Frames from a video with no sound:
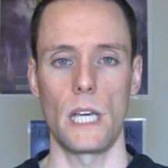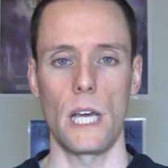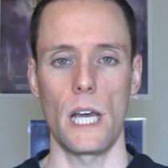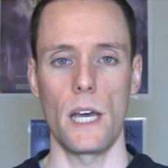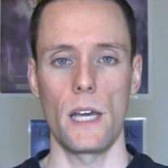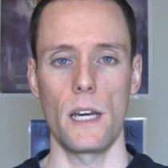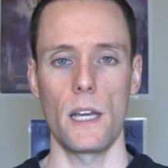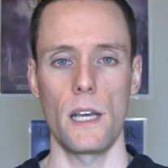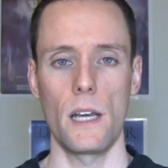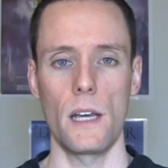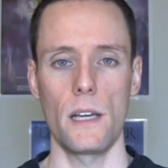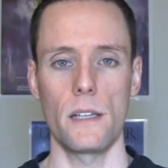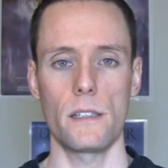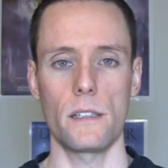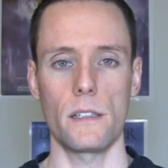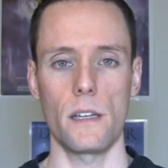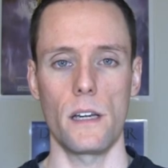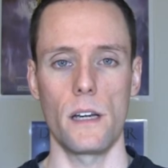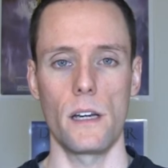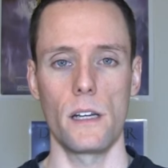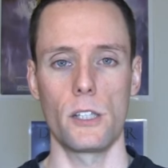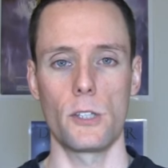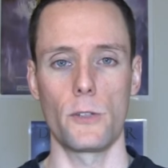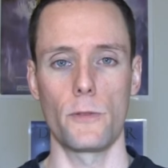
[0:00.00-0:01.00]
Get it?
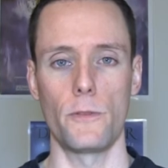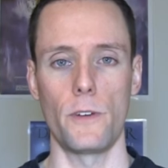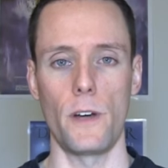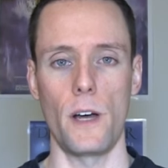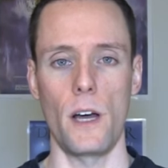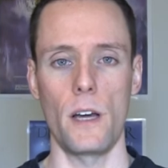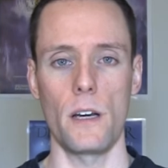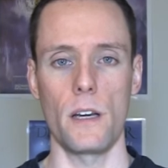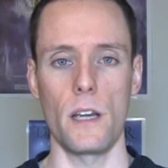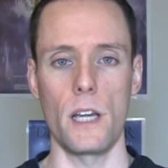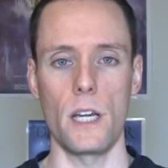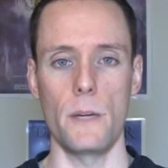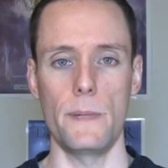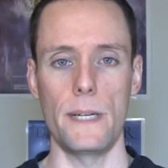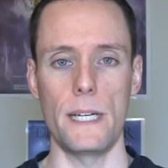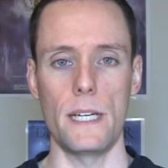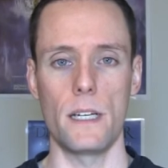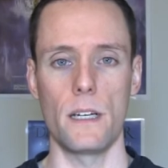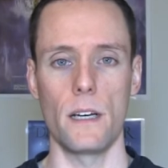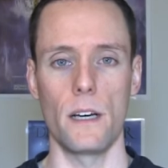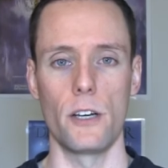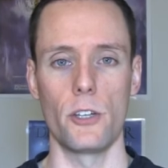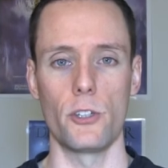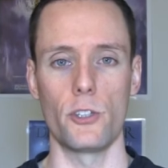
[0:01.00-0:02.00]
It's funny
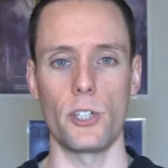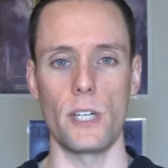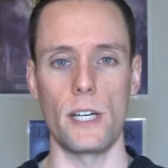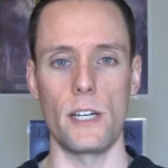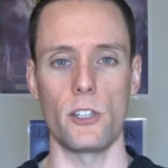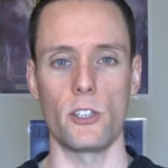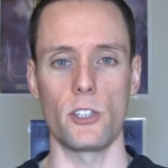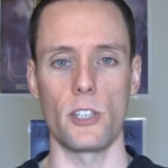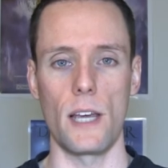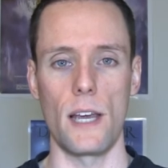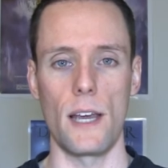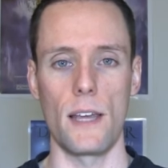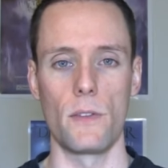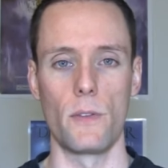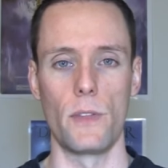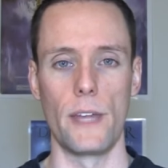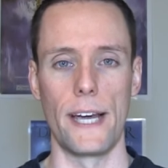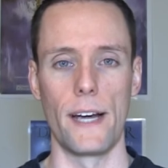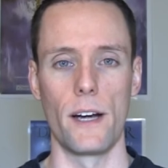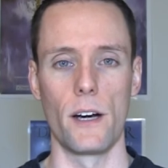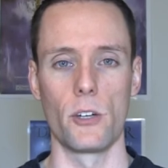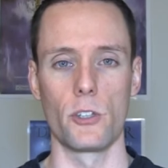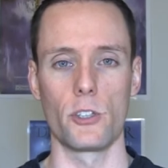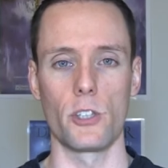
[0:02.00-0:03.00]
because she said
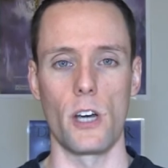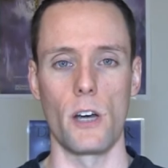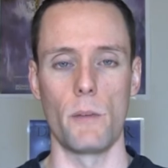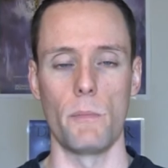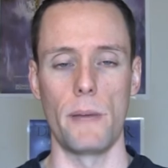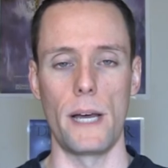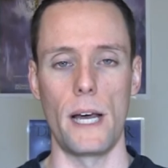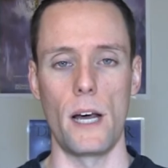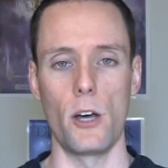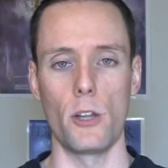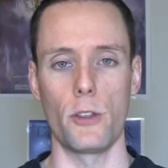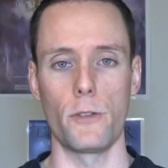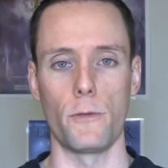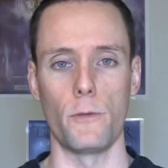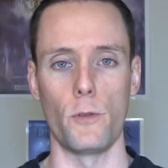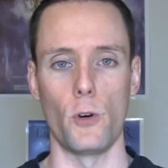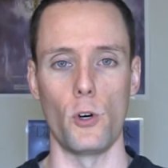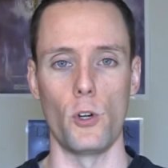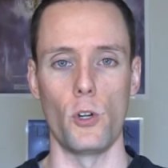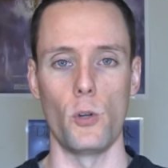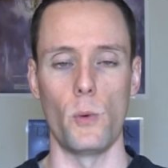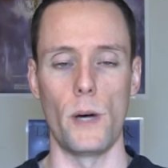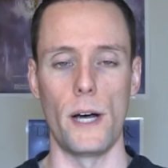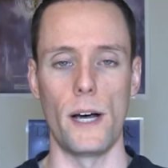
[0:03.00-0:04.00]
there's a
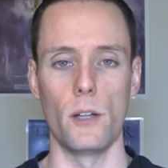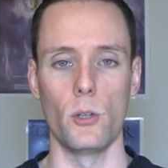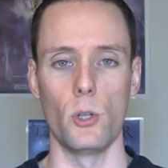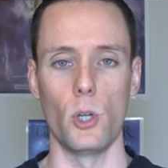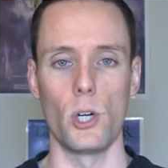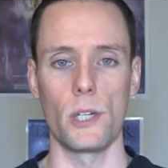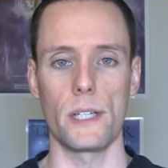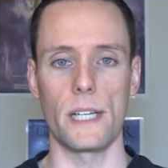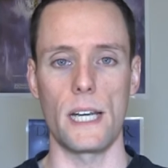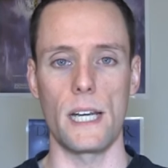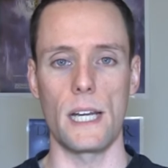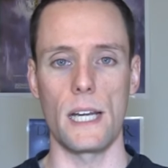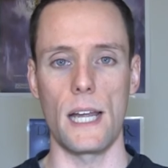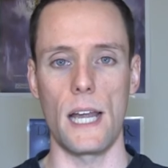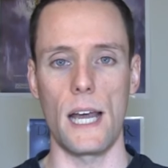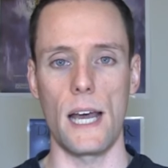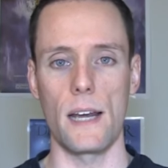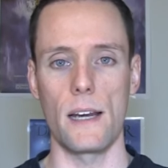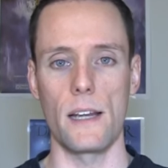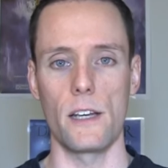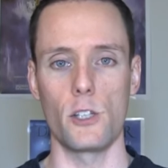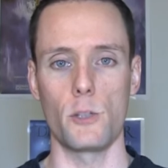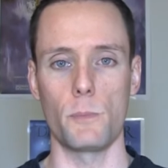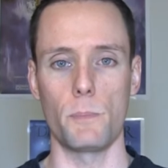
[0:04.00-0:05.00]
mouthful while looking
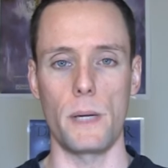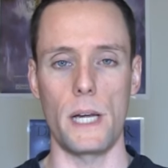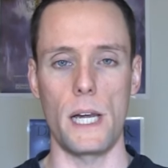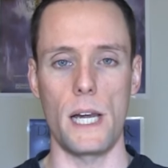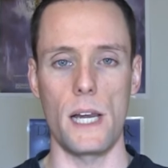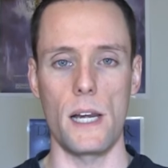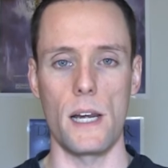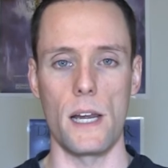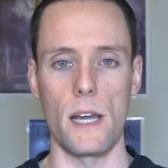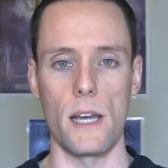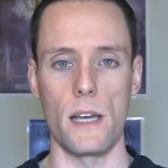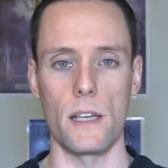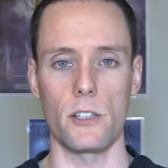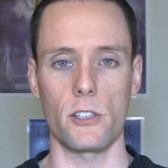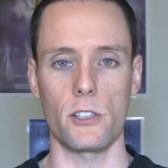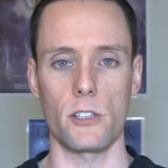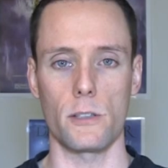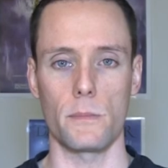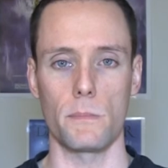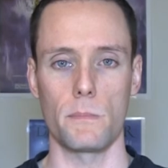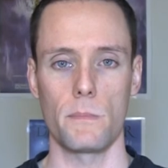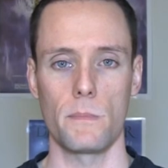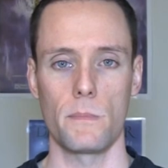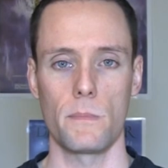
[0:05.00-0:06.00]
at his
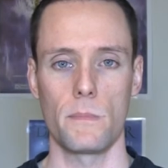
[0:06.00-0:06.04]
penis.